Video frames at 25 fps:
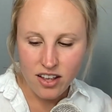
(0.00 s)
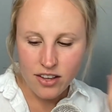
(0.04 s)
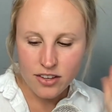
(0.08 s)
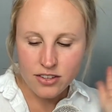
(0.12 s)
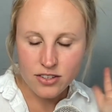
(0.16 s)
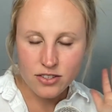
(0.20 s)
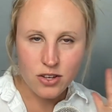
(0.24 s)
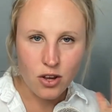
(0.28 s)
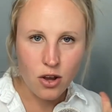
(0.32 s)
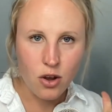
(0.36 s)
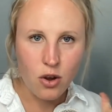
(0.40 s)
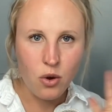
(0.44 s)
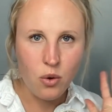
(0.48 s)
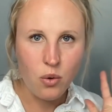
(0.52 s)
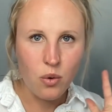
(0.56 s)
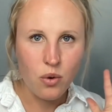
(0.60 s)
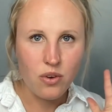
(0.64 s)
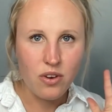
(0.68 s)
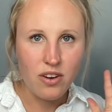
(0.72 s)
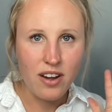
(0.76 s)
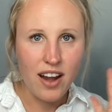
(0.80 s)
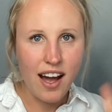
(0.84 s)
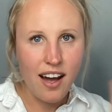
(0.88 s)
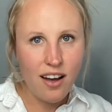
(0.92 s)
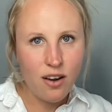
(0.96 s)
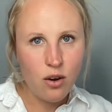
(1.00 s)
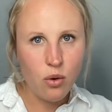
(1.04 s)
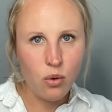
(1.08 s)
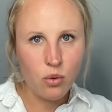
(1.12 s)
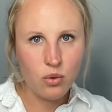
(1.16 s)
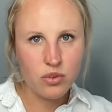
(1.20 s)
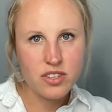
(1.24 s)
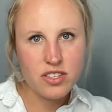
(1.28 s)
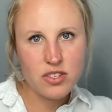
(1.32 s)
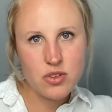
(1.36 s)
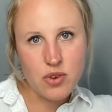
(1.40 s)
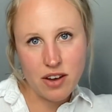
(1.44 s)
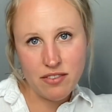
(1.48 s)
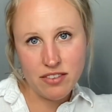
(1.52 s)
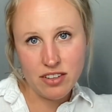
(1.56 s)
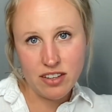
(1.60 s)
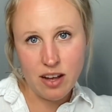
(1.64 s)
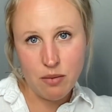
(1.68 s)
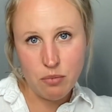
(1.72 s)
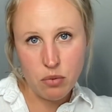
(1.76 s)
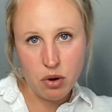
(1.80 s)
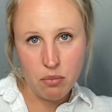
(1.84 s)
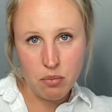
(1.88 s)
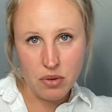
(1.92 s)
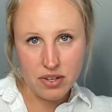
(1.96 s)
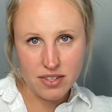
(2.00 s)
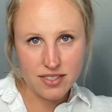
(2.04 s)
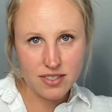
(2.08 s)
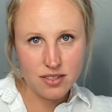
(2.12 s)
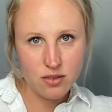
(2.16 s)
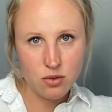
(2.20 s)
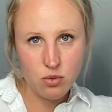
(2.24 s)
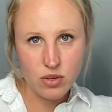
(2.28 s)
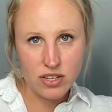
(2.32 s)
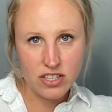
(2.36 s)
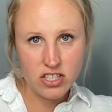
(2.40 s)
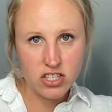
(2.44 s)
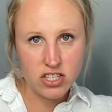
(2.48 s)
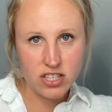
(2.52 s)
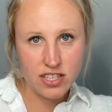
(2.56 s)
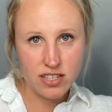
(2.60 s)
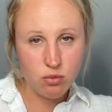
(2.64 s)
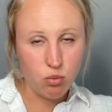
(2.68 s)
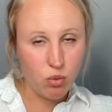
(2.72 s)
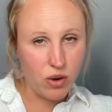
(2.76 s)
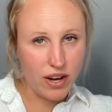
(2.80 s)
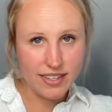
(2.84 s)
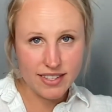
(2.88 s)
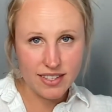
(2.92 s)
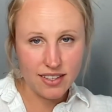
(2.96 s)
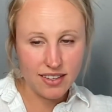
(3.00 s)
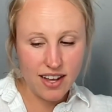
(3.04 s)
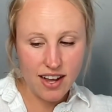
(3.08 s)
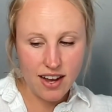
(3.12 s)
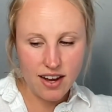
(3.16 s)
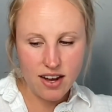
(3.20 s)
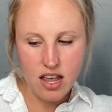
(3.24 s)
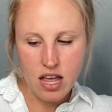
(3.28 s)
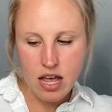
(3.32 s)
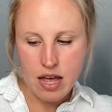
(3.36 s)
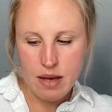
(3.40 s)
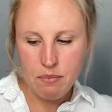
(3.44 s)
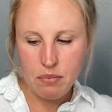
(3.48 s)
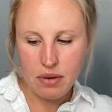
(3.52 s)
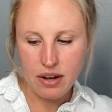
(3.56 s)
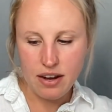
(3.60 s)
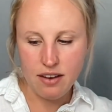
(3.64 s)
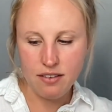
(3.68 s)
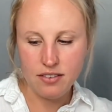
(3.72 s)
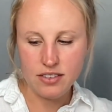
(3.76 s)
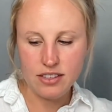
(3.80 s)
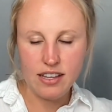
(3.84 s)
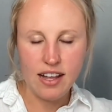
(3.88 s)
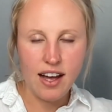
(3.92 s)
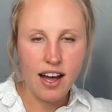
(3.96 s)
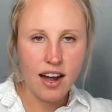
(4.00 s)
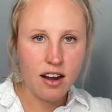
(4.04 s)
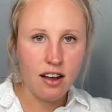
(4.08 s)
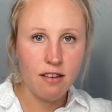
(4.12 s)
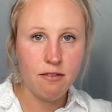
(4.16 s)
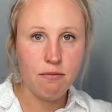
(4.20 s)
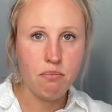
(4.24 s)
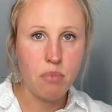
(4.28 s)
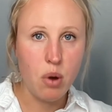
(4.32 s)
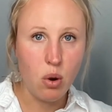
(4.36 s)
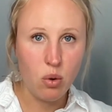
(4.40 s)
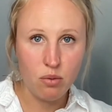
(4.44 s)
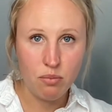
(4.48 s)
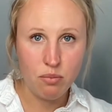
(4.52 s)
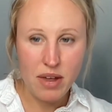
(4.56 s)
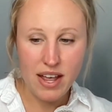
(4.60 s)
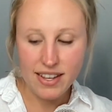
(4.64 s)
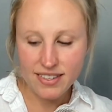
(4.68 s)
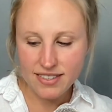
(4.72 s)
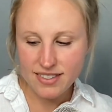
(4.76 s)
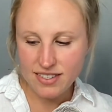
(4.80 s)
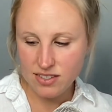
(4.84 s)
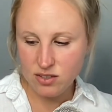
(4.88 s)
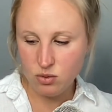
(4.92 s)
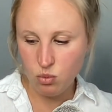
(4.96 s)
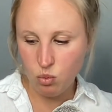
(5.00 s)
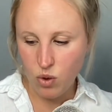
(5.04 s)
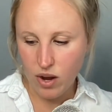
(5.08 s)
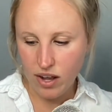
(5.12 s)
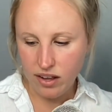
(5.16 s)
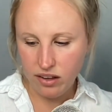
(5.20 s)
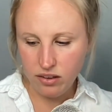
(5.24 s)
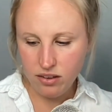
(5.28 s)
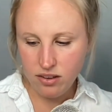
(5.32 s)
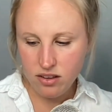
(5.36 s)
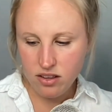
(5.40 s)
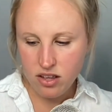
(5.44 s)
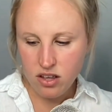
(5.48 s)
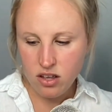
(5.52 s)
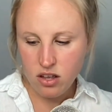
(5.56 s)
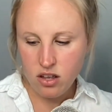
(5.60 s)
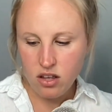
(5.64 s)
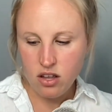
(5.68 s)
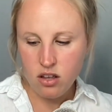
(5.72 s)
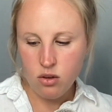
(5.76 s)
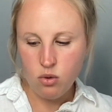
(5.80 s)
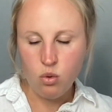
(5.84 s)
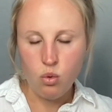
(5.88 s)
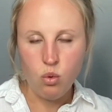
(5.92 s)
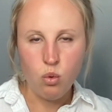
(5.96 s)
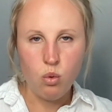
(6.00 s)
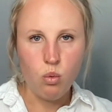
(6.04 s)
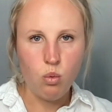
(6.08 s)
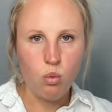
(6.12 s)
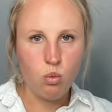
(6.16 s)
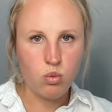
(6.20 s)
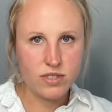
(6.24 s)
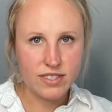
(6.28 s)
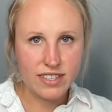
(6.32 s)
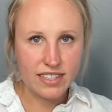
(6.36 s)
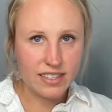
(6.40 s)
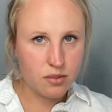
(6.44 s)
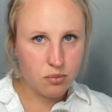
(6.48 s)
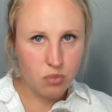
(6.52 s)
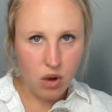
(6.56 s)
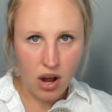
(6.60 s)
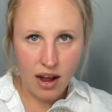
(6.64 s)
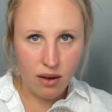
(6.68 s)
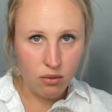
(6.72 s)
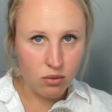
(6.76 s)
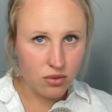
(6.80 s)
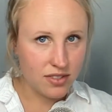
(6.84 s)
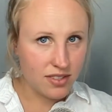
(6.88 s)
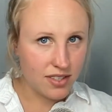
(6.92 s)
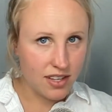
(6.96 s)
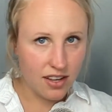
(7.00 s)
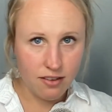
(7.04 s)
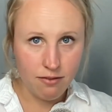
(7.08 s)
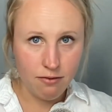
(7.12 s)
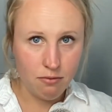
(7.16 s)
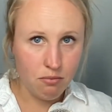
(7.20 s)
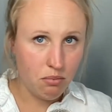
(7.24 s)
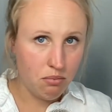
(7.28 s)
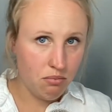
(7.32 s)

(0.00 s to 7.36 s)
So not only do I have a lot more muscle, which it weighs a lot, but I have a lot of bone mass as well. 6 pounds of